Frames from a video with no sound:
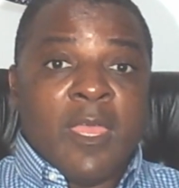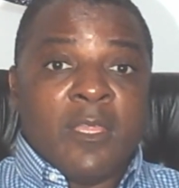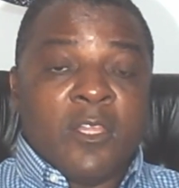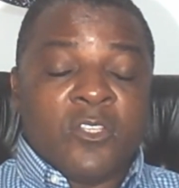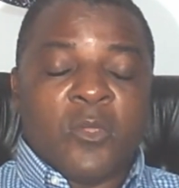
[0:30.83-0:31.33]

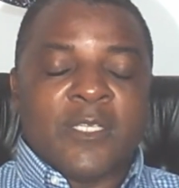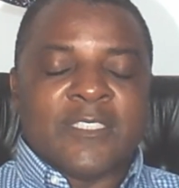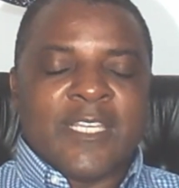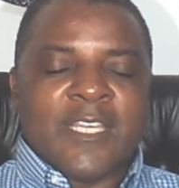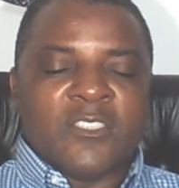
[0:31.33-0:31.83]
The choice
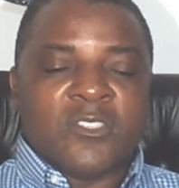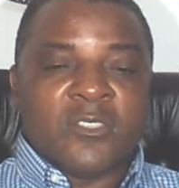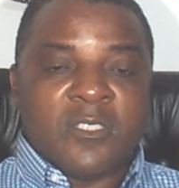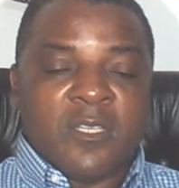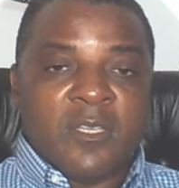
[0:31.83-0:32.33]
is
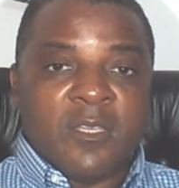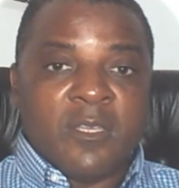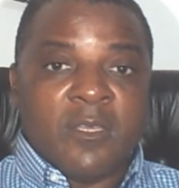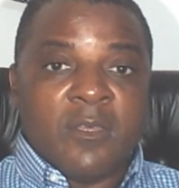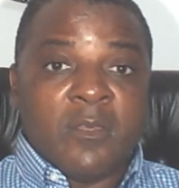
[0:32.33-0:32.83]

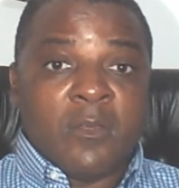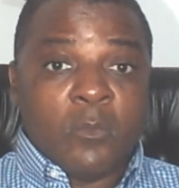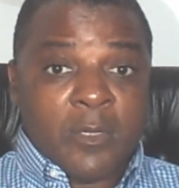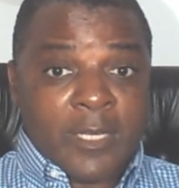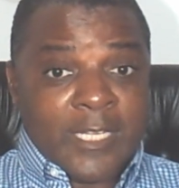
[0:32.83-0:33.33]

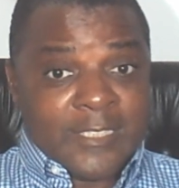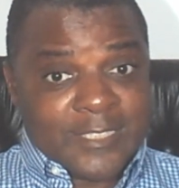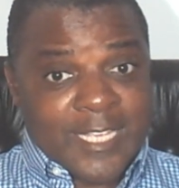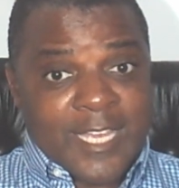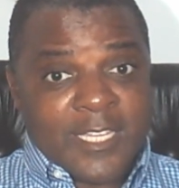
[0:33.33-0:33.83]
what I
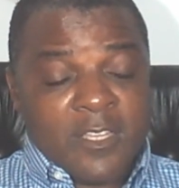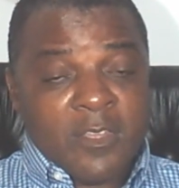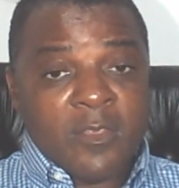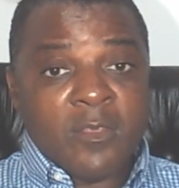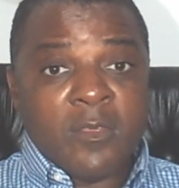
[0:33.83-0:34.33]

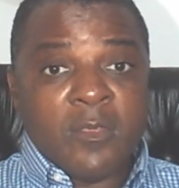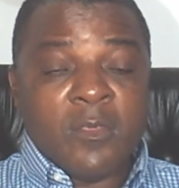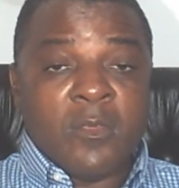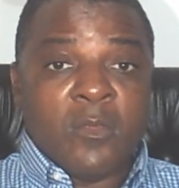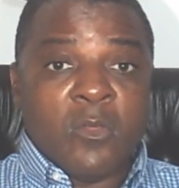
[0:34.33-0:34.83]
said
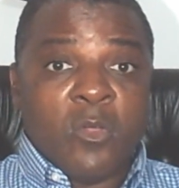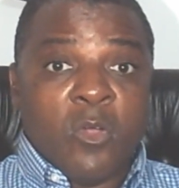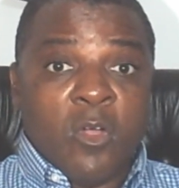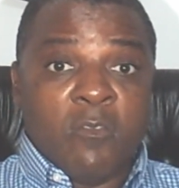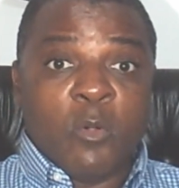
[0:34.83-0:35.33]

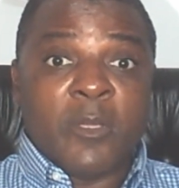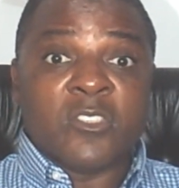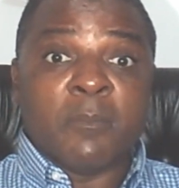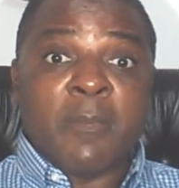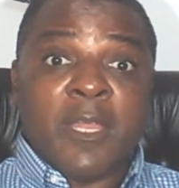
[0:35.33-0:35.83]
over what
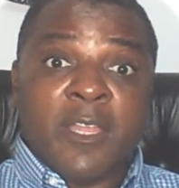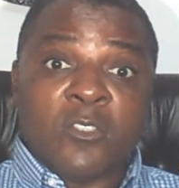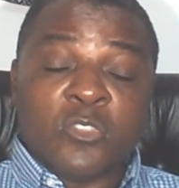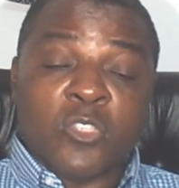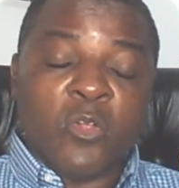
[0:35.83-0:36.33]
somebody else
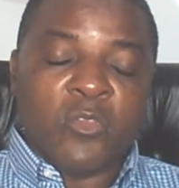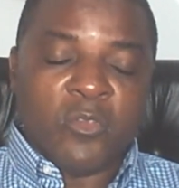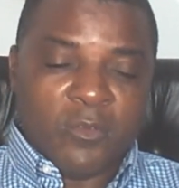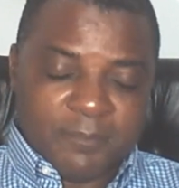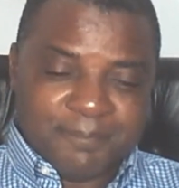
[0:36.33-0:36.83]
told you.
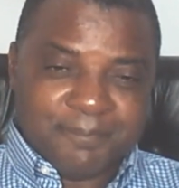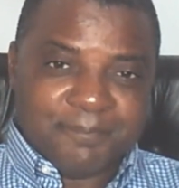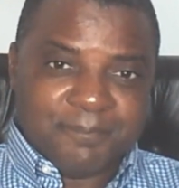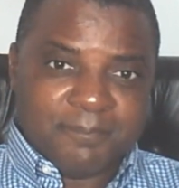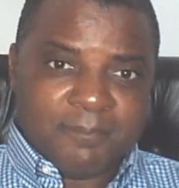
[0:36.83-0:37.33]

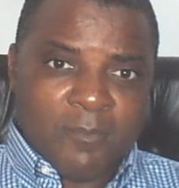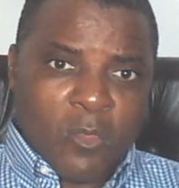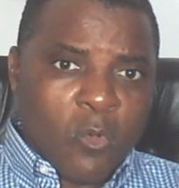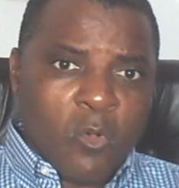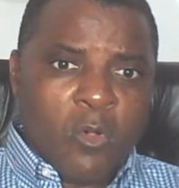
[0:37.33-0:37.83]

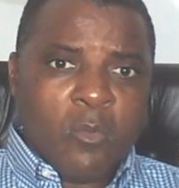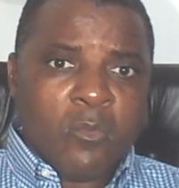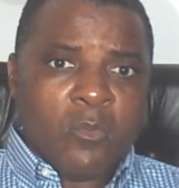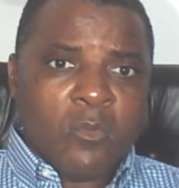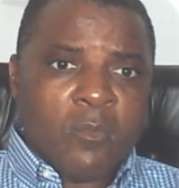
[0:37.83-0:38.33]
Or
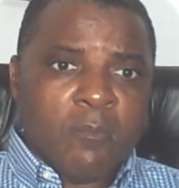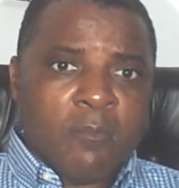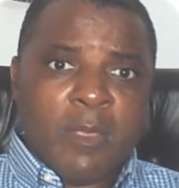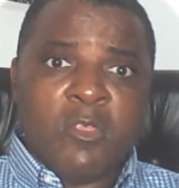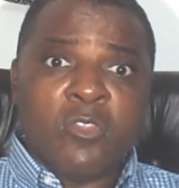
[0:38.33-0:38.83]

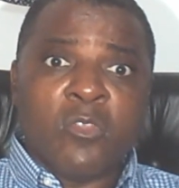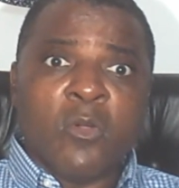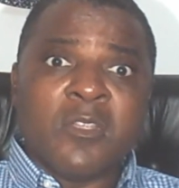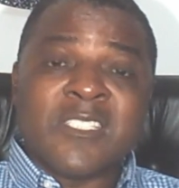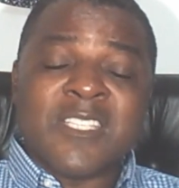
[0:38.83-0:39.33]
maybe you told
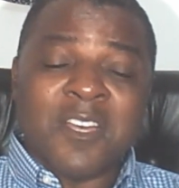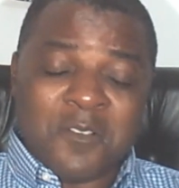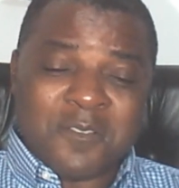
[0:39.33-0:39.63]
yourself.